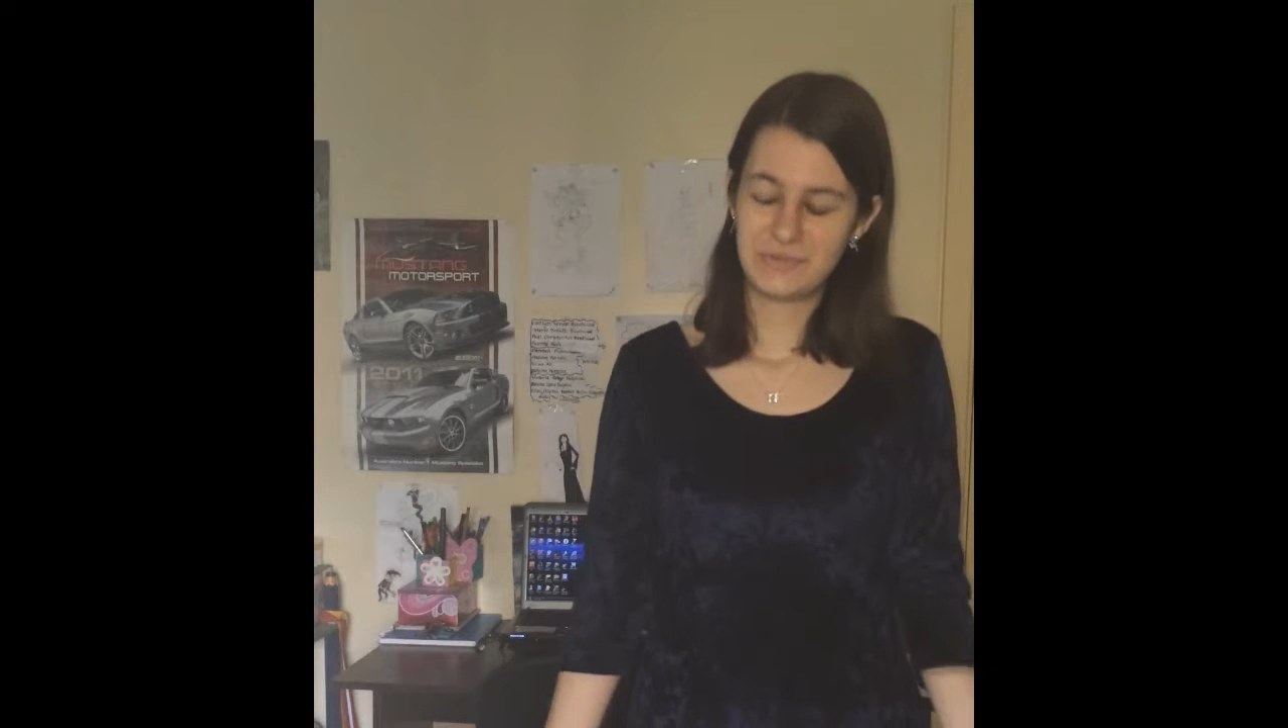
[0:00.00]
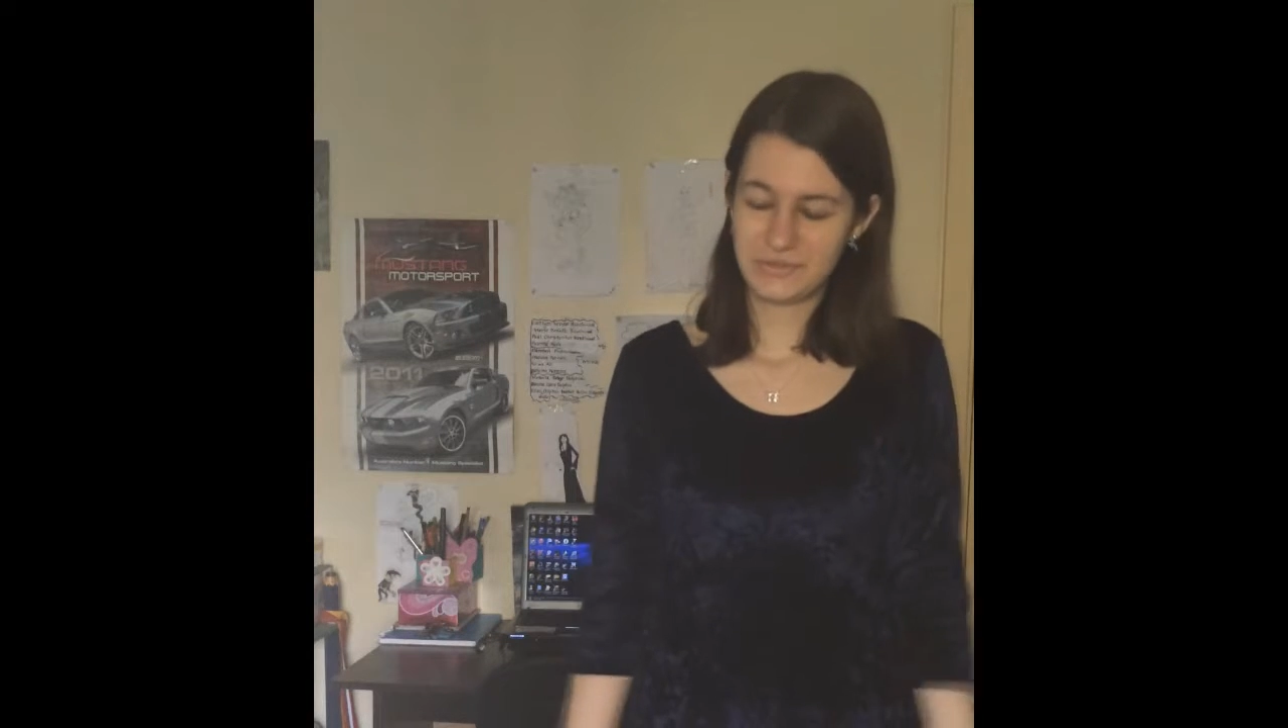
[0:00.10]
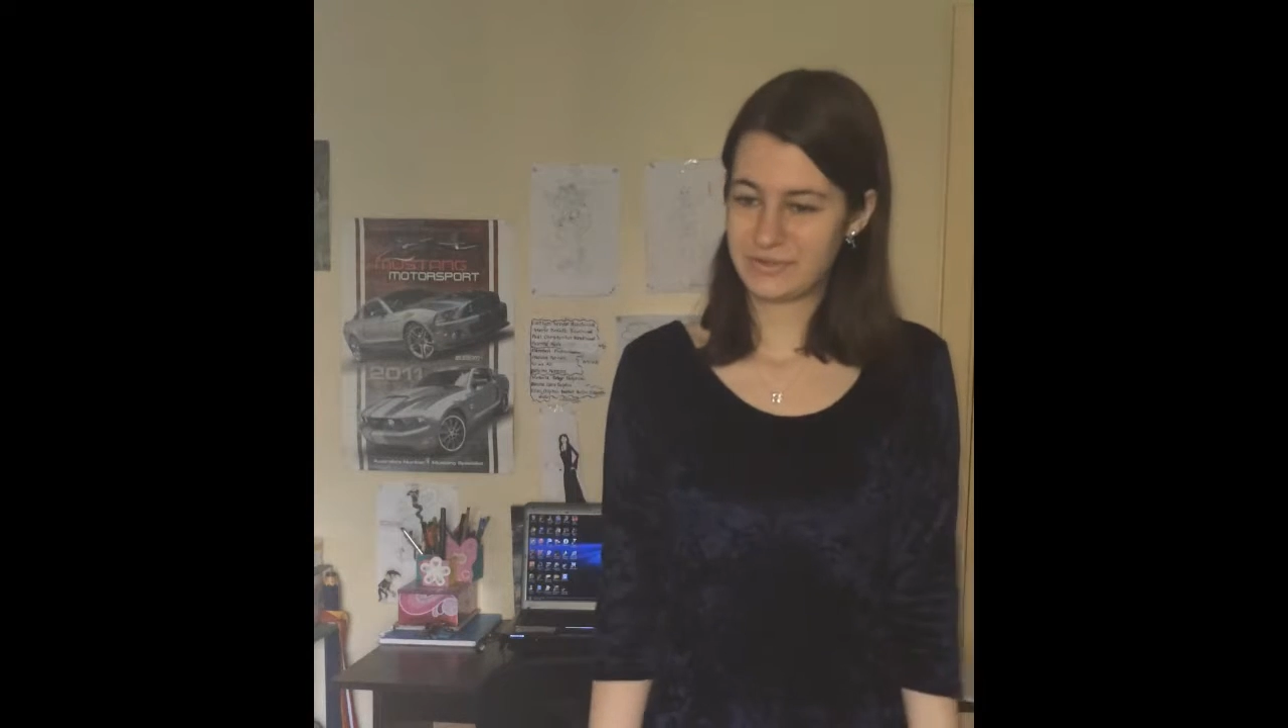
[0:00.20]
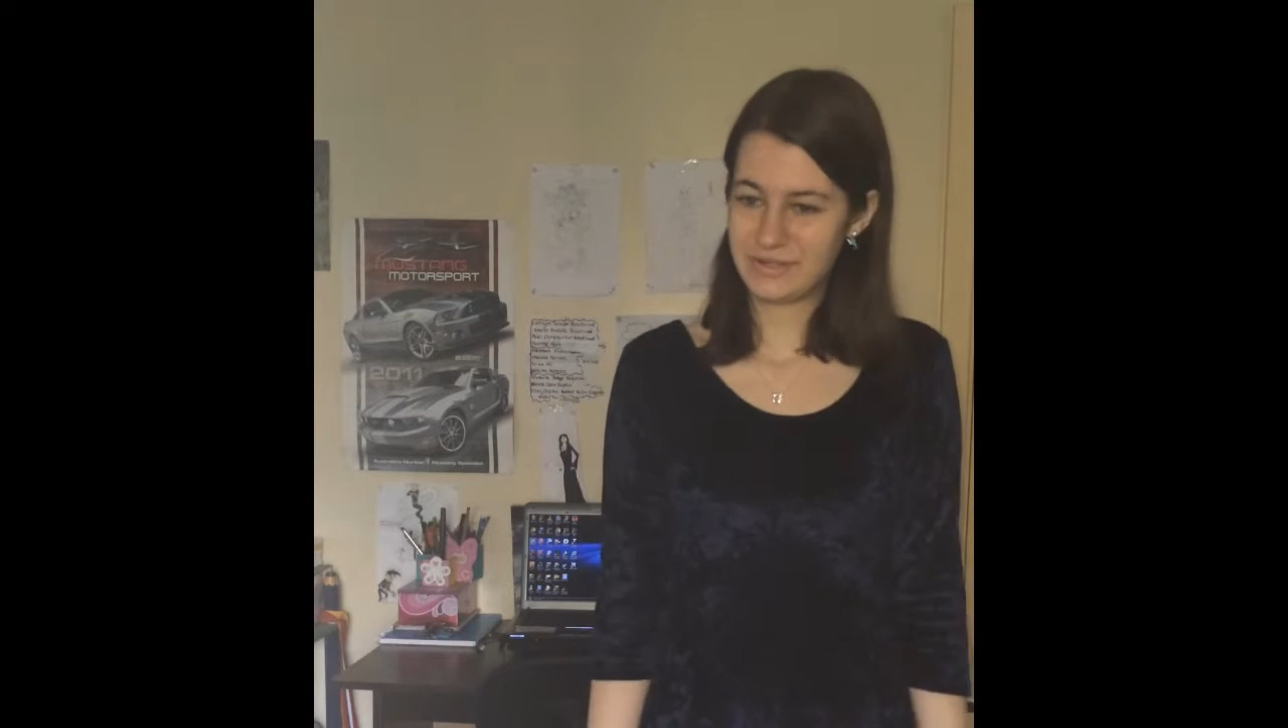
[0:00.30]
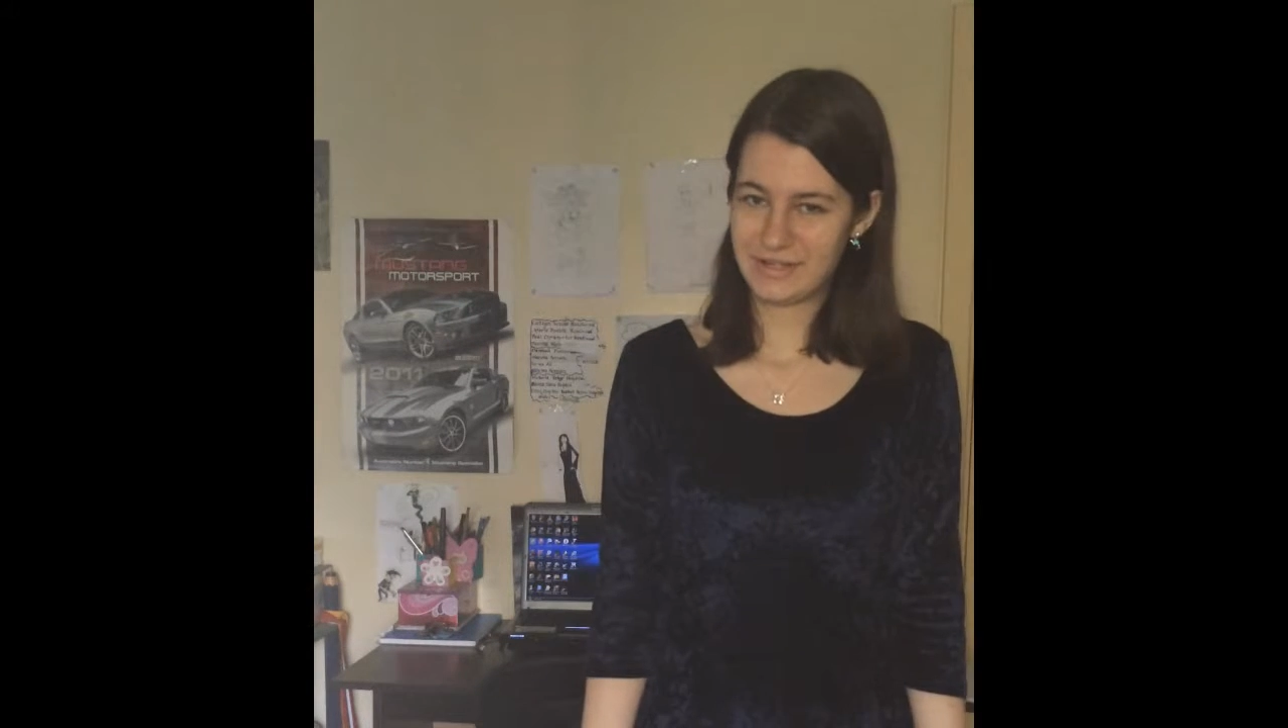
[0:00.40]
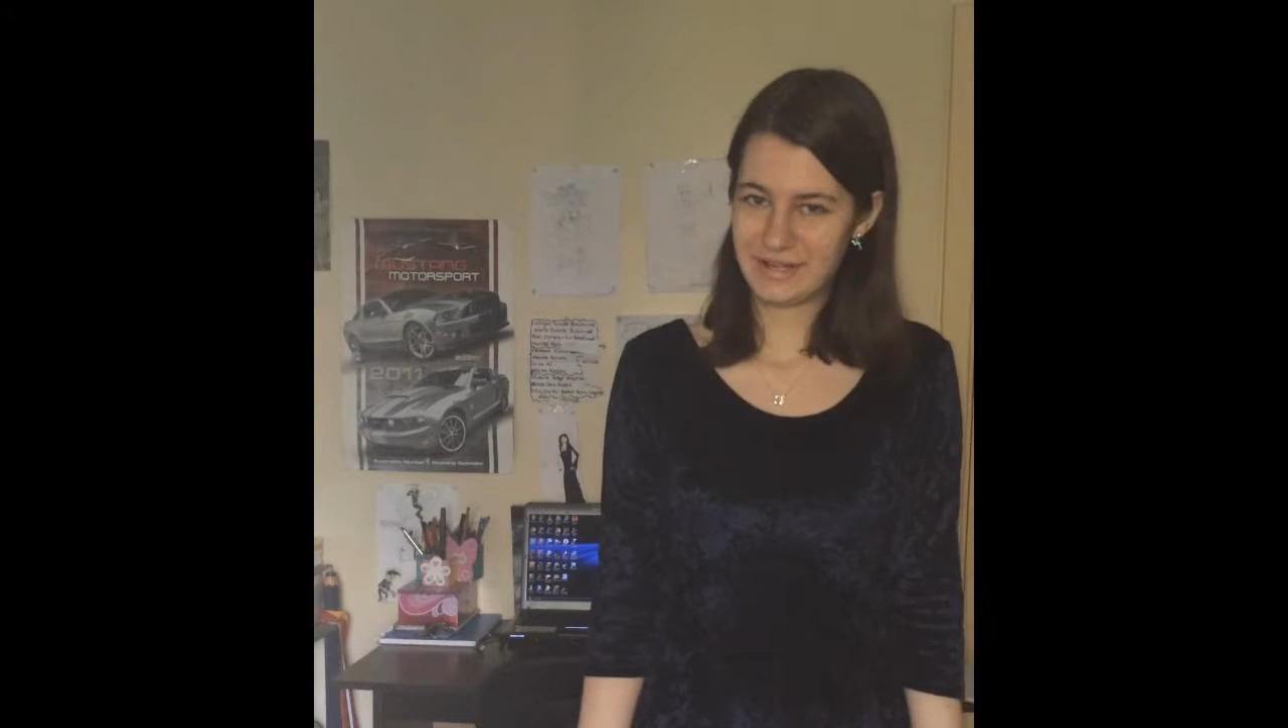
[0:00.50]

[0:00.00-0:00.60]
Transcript: Sorry